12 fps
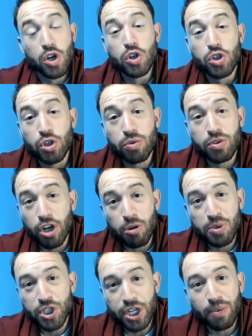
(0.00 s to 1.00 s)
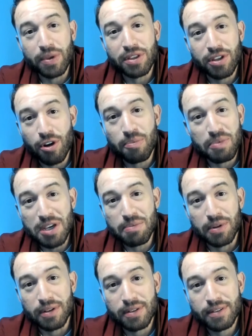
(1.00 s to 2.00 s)
do dope shit with dope
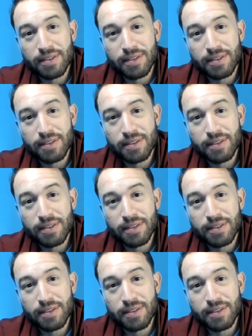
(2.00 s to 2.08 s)
people.